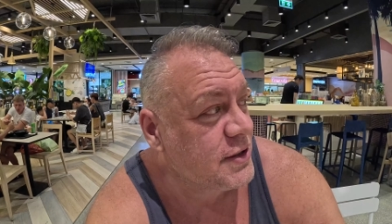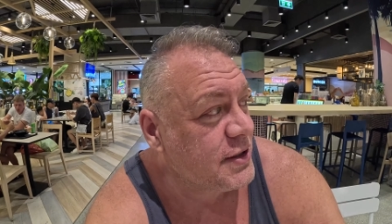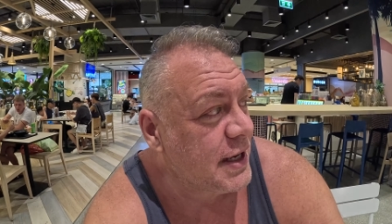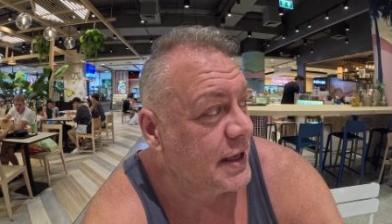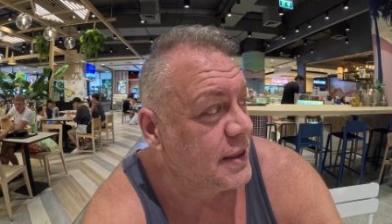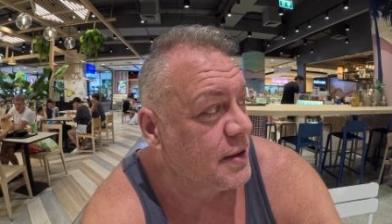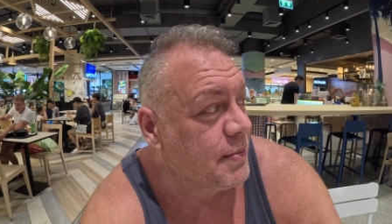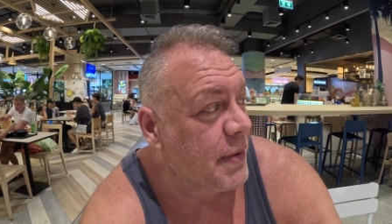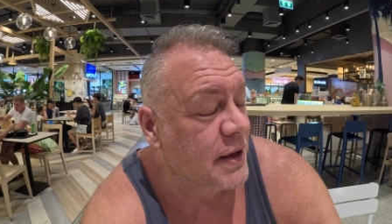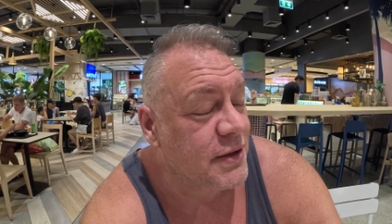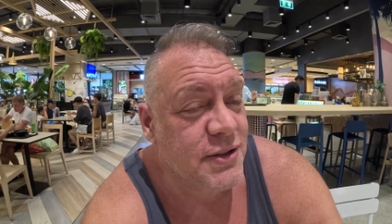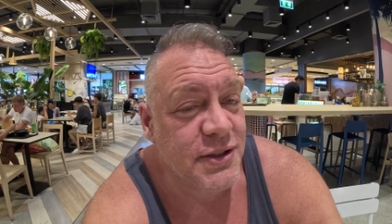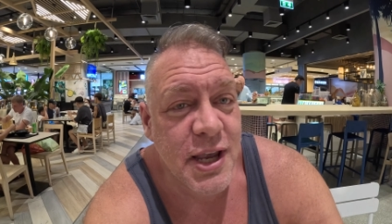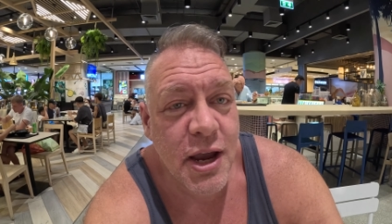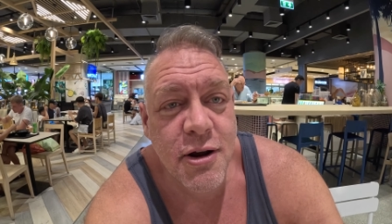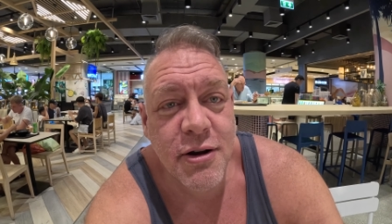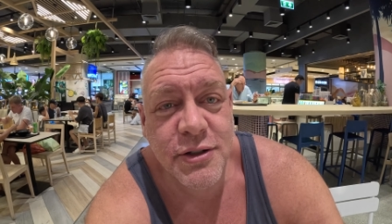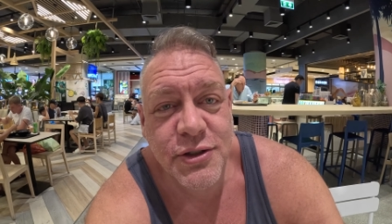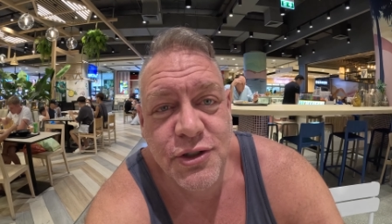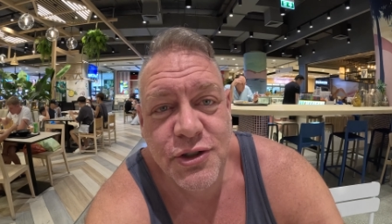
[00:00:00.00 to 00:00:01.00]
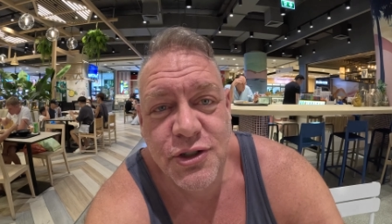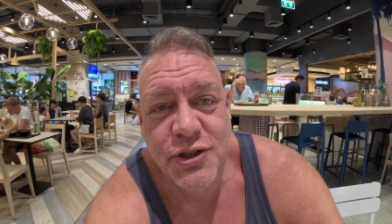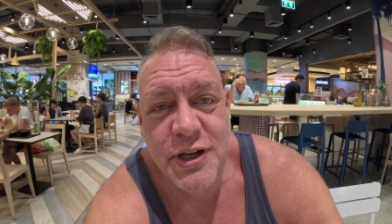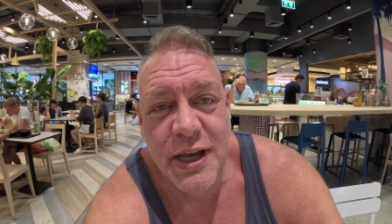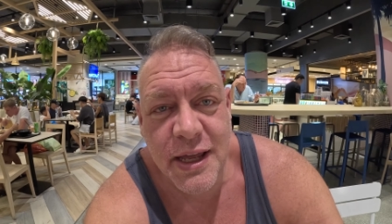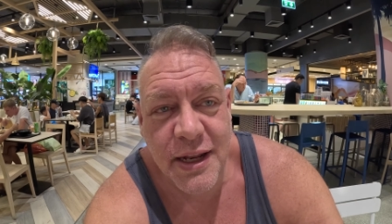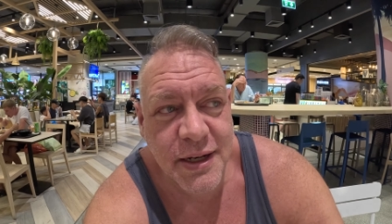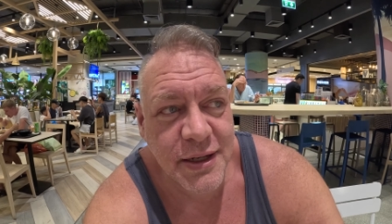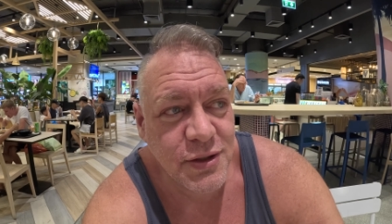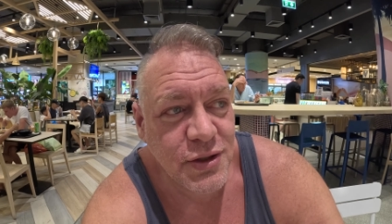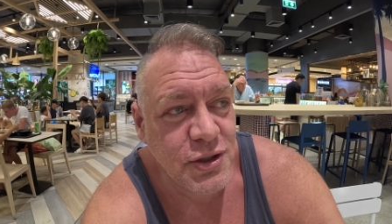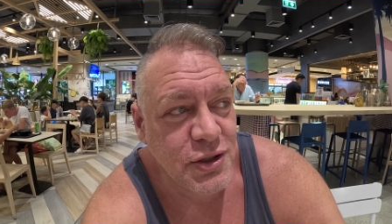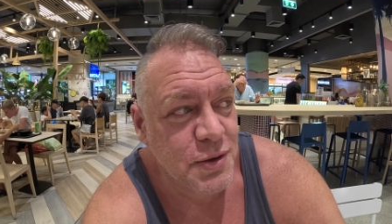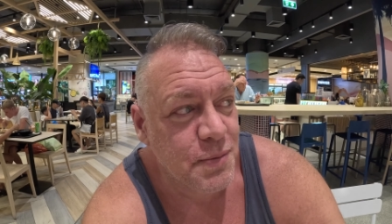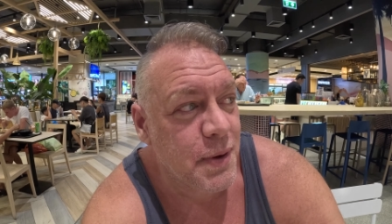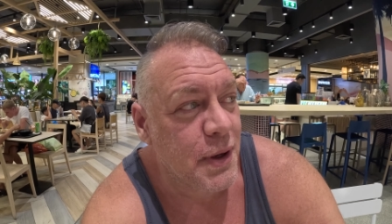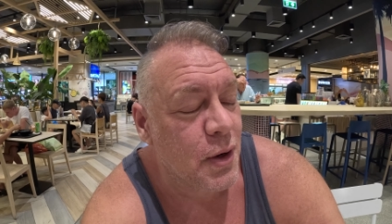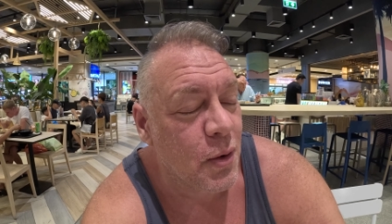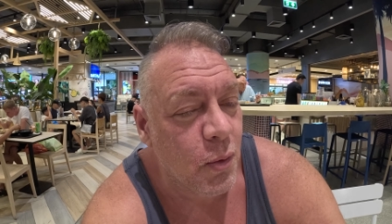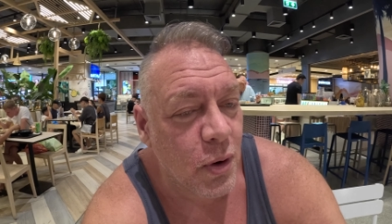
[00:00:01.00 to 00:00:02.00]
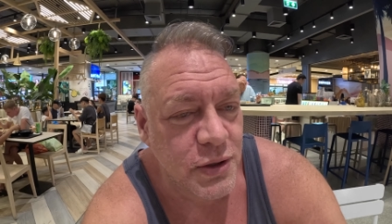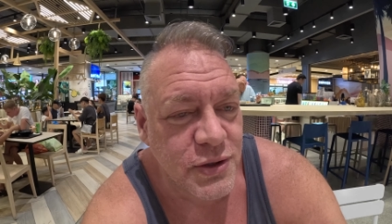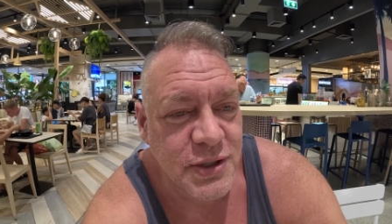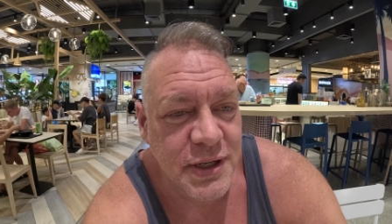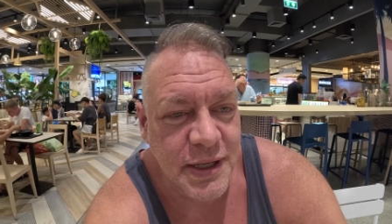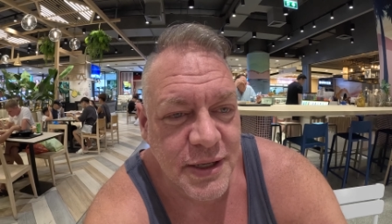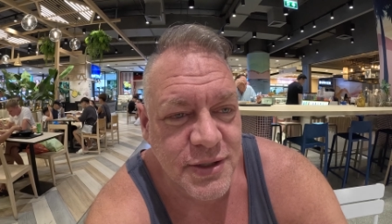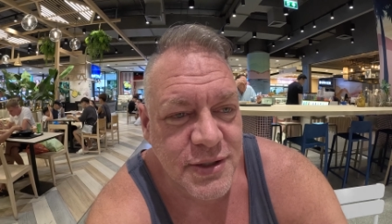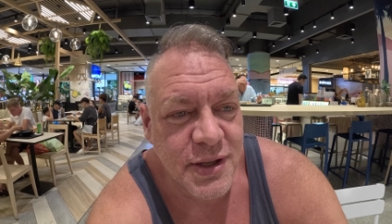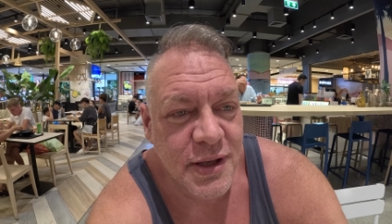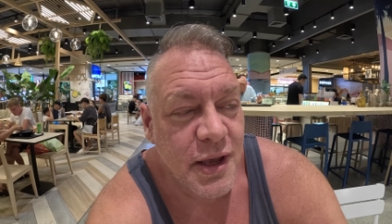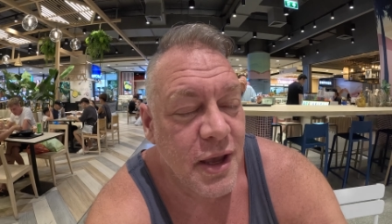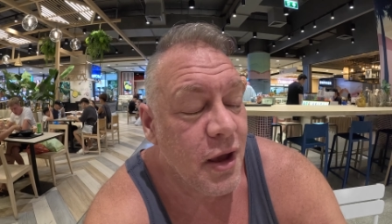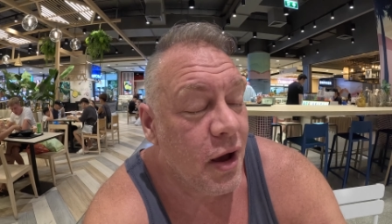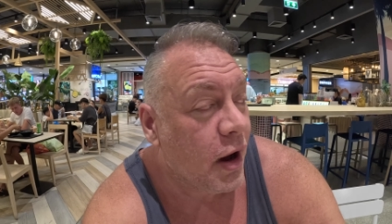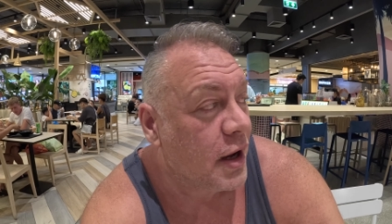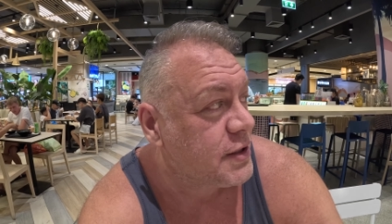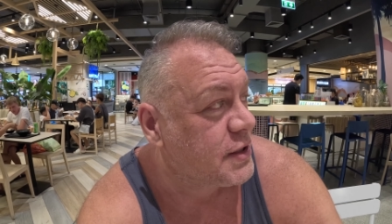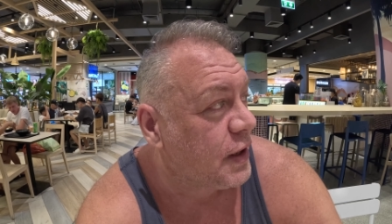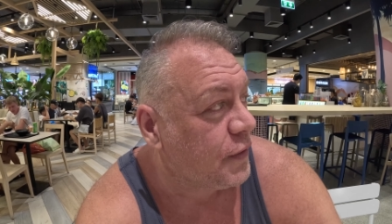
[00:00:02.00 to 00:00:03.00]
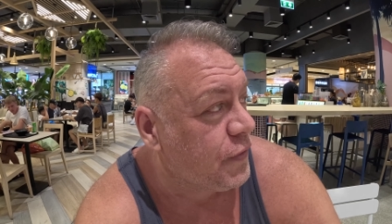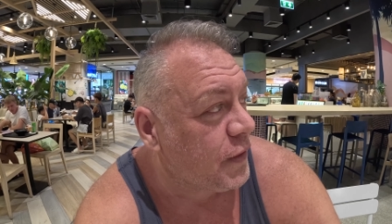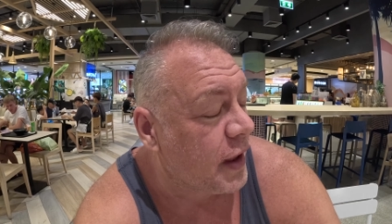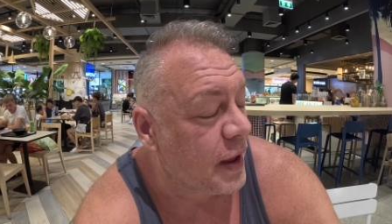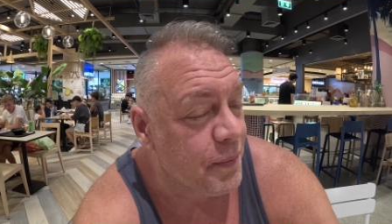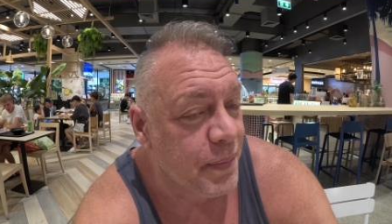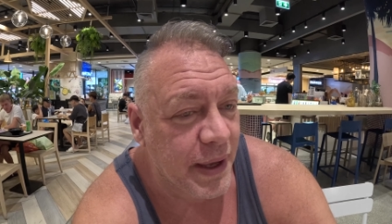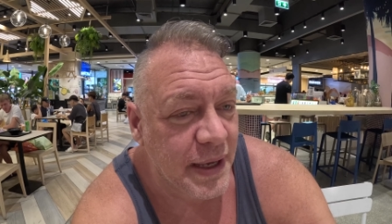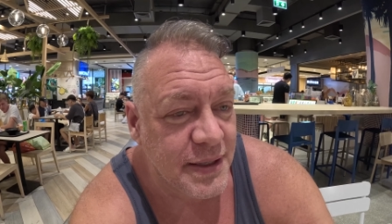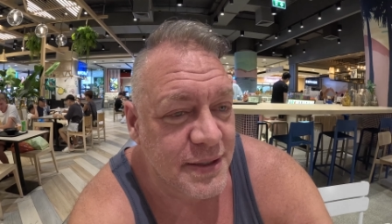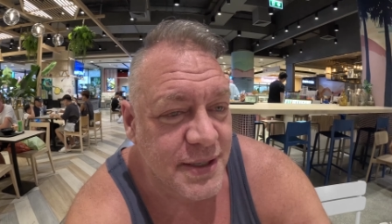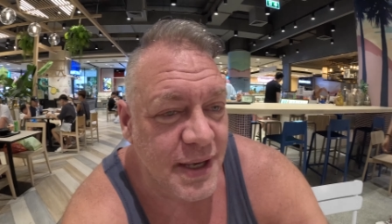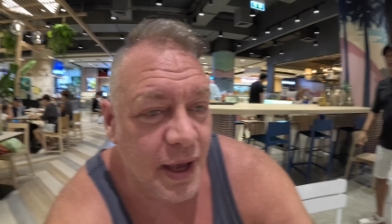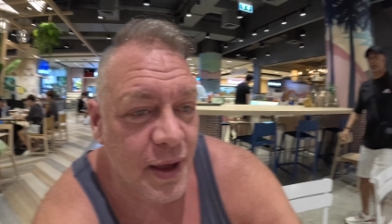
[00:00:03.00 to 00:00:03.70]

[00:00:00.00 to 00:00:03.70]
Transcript: said the most terrorist shit. She should be on a watch list. I said, I feel like pizza.